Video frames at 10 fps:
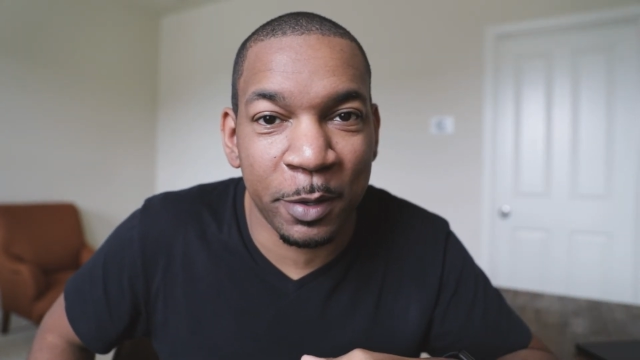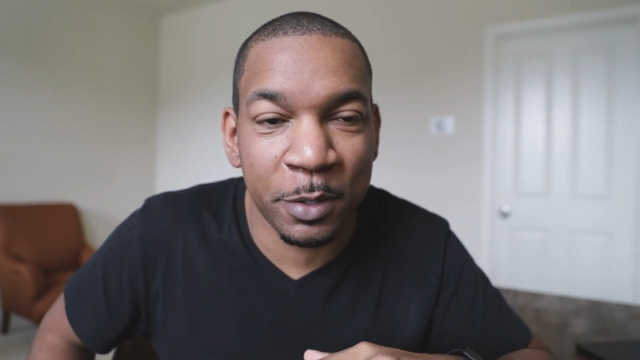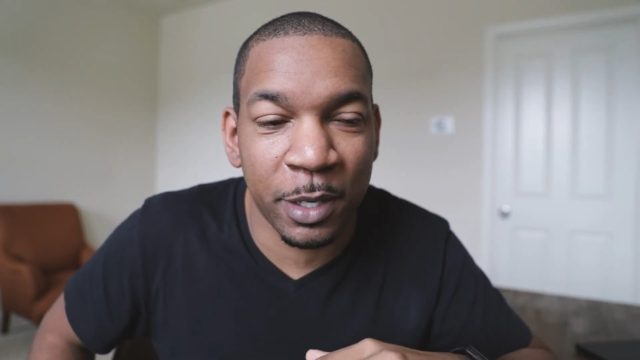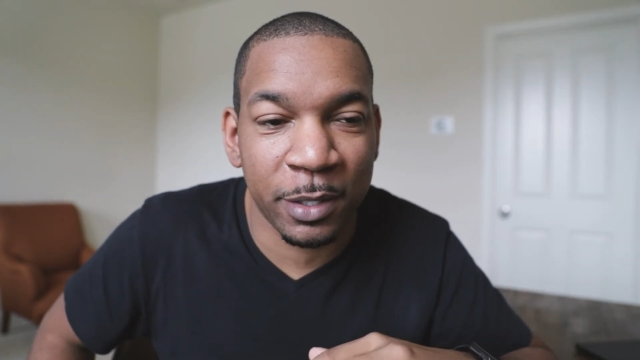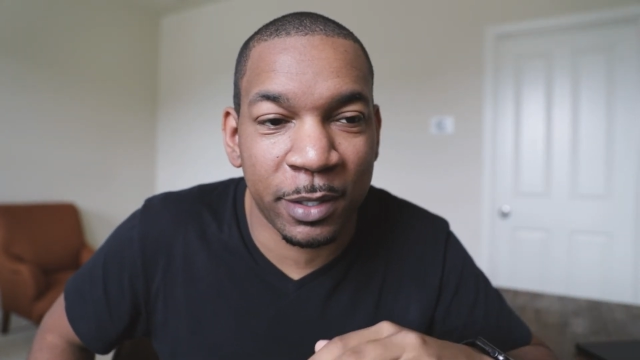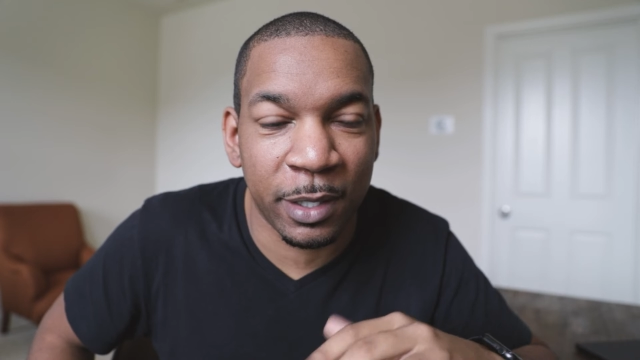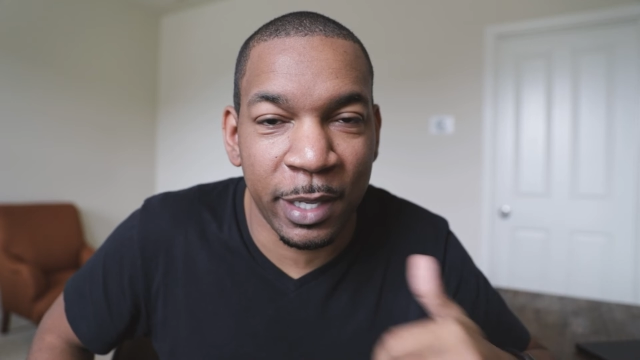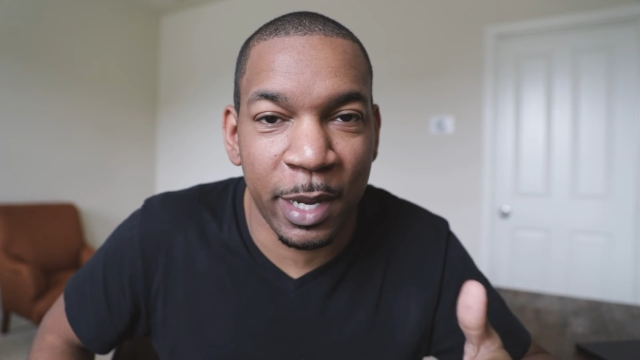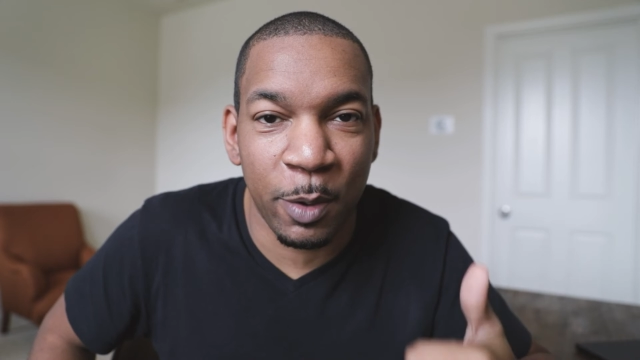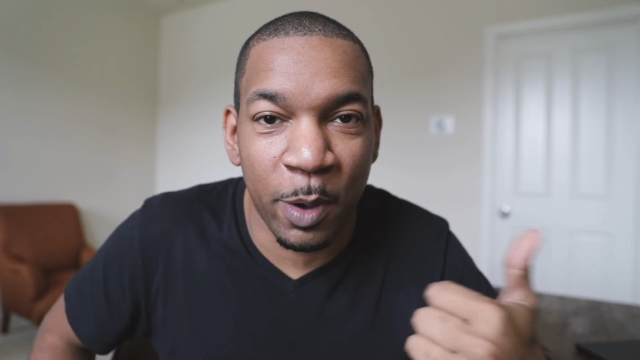You're just
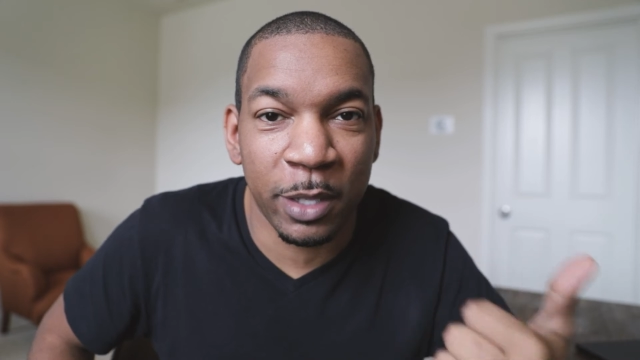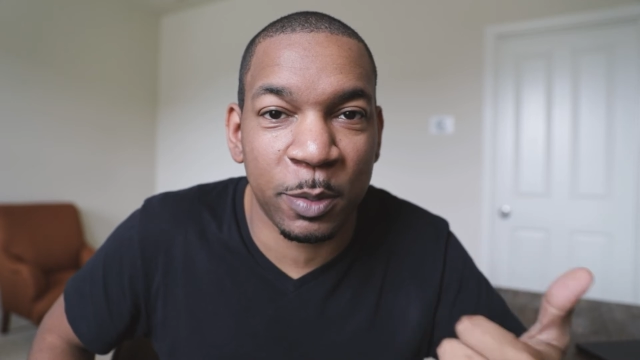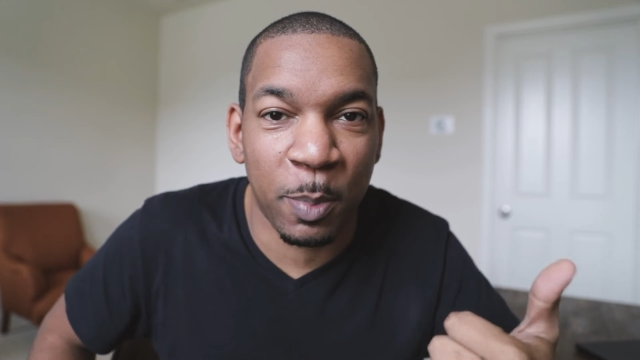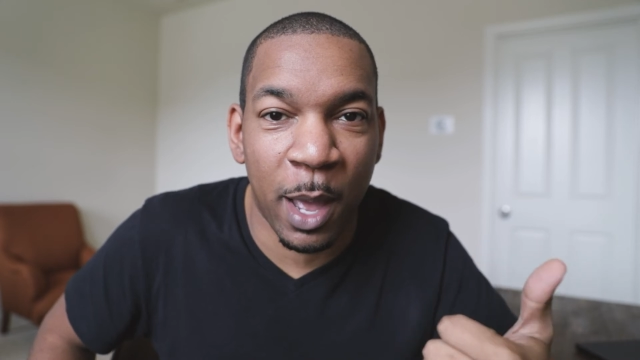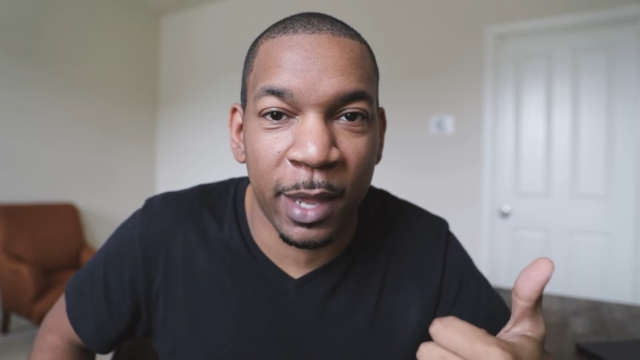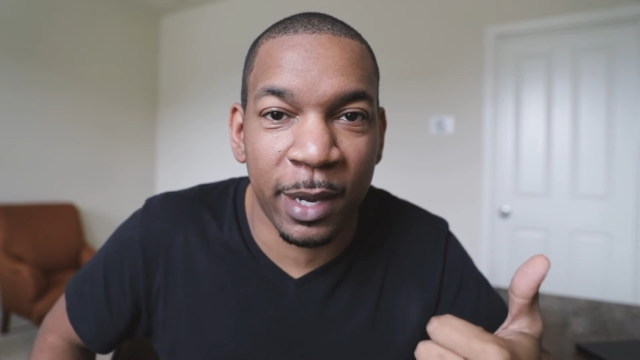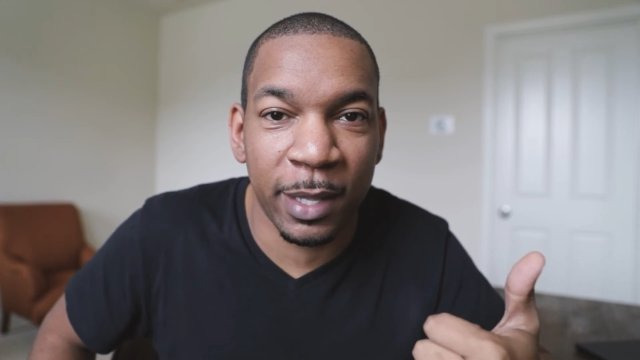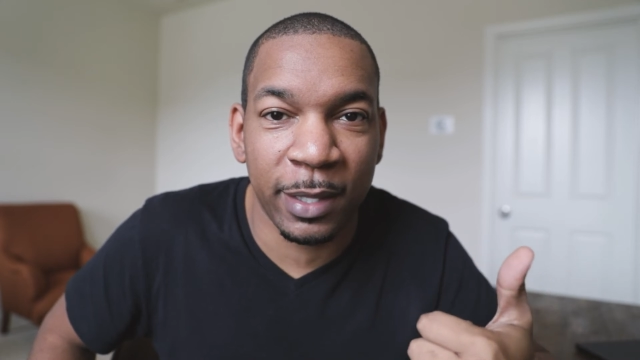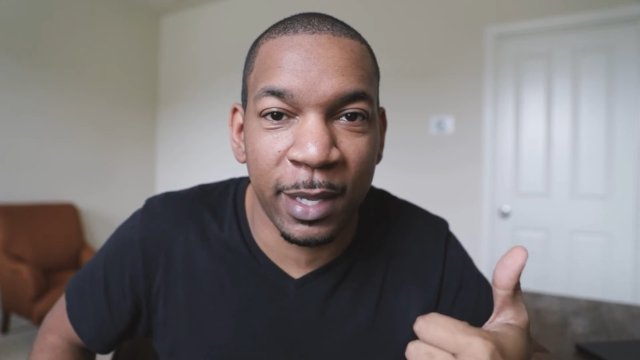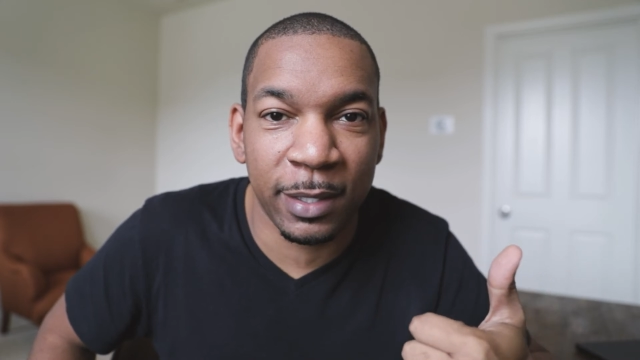cleaning one spot
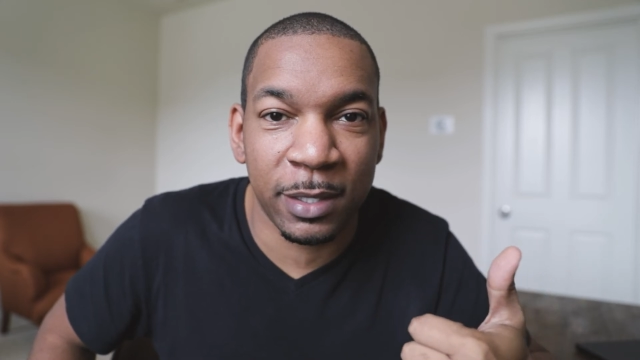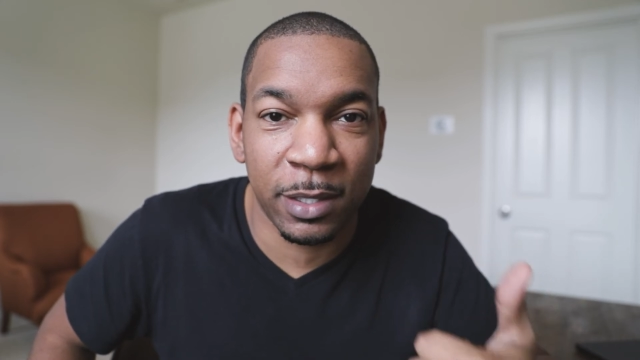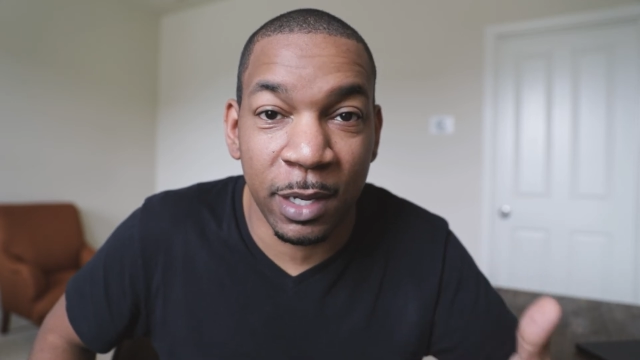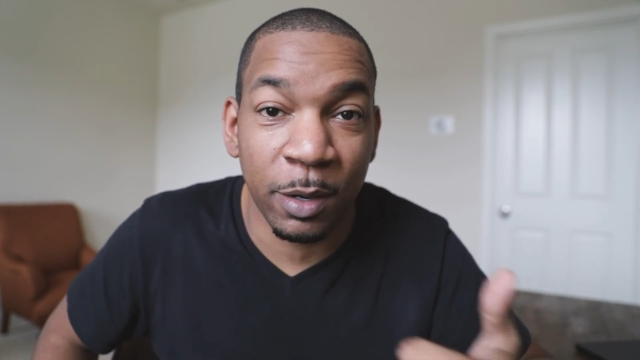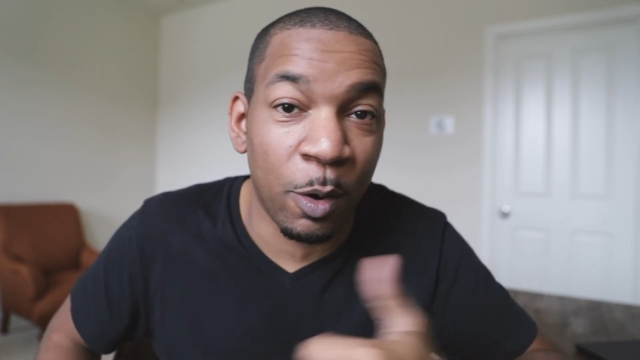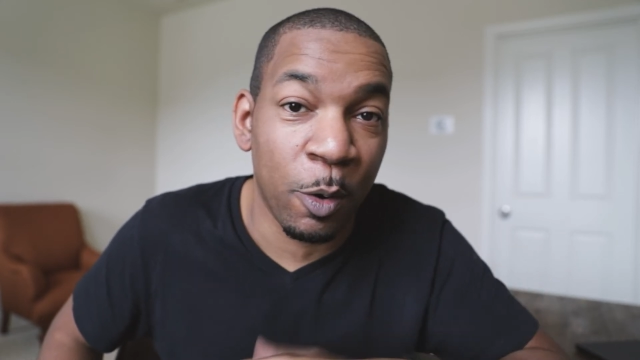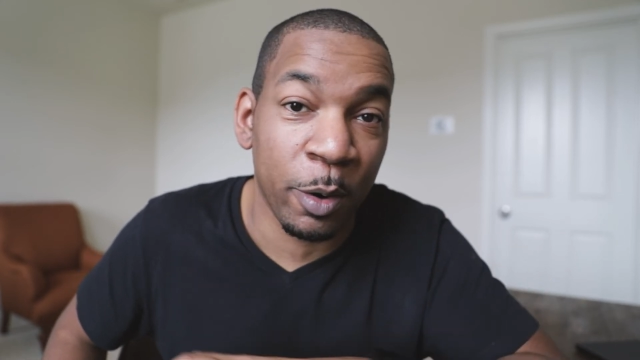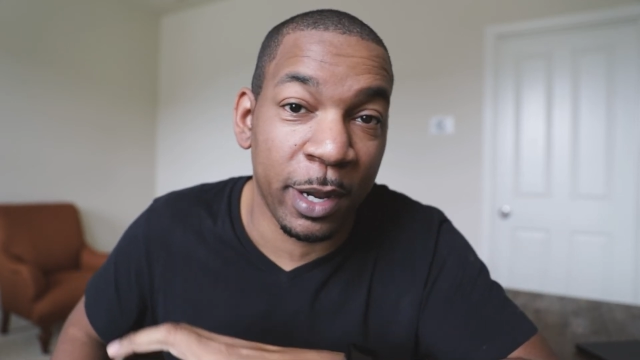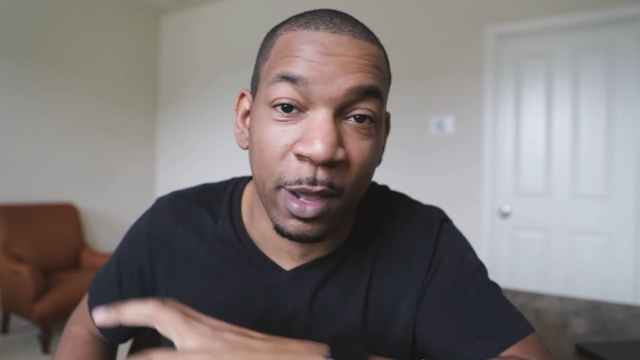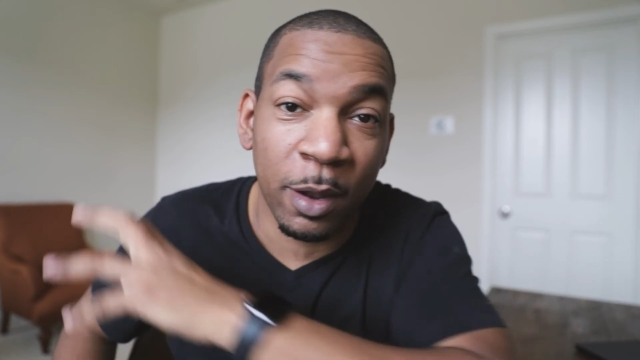and then still
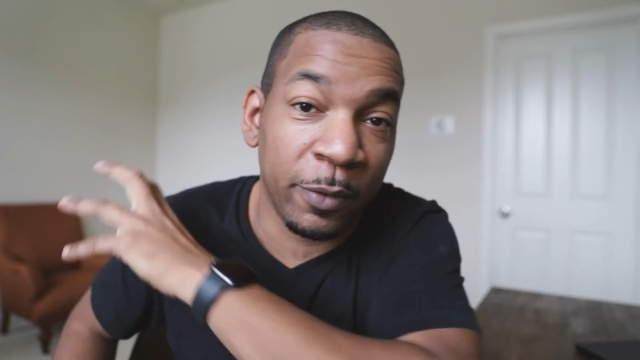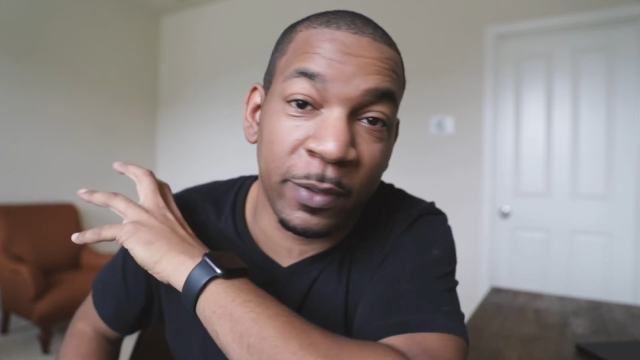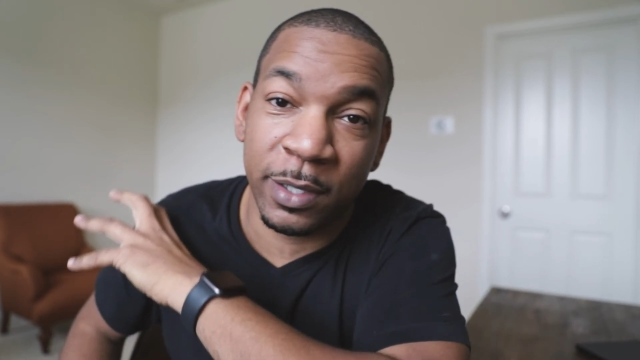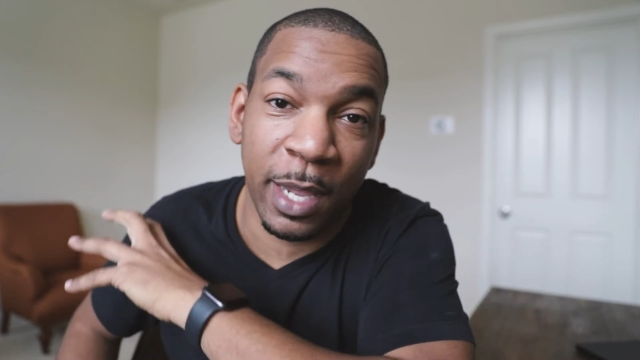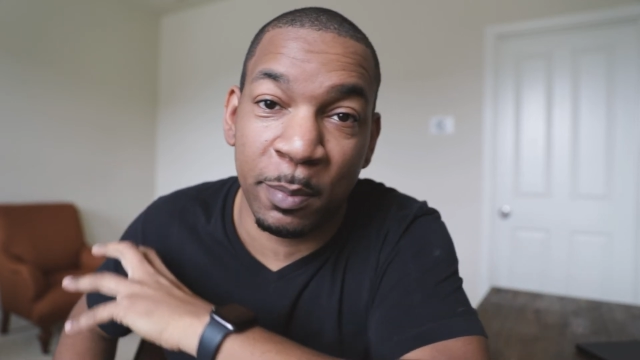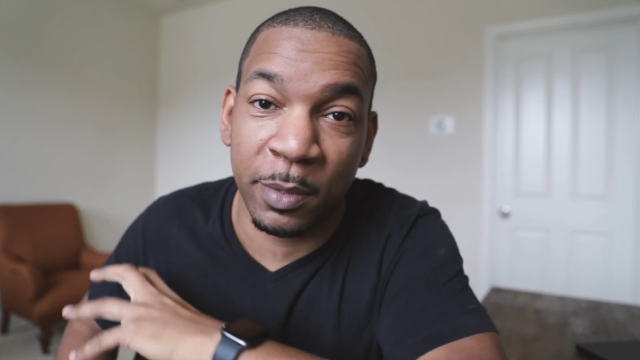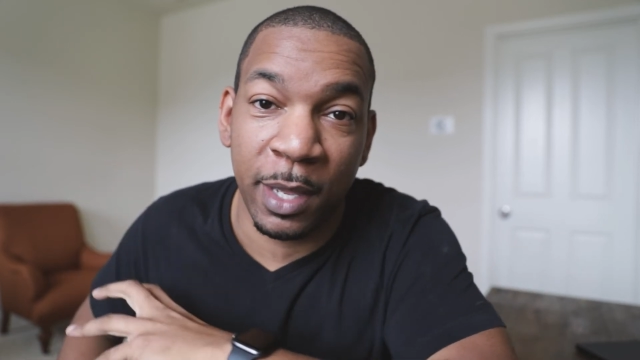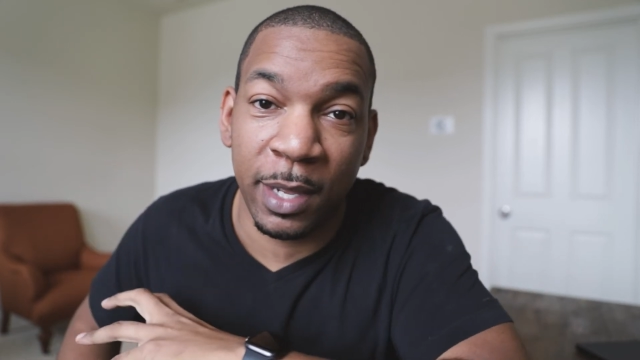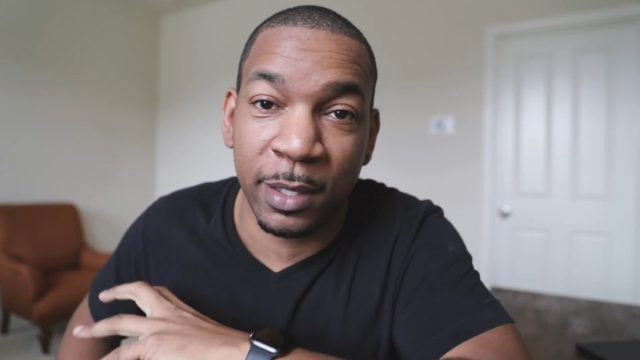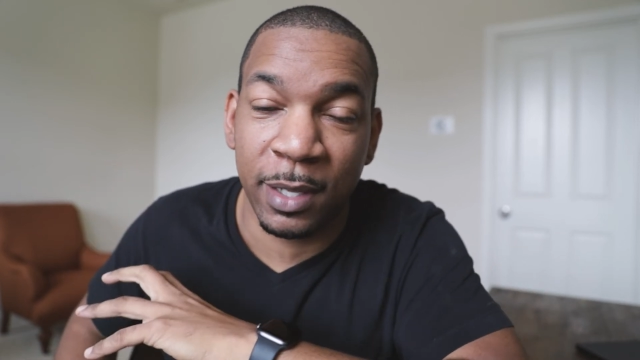hoarding all of the same
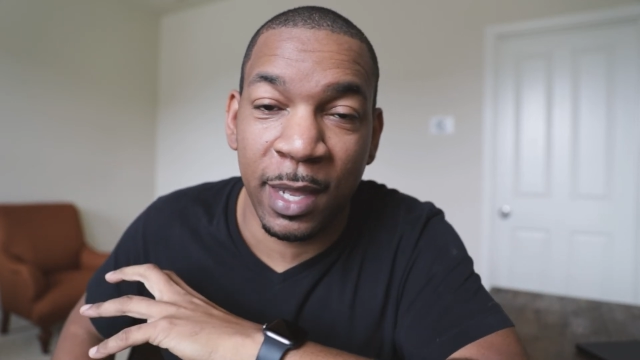things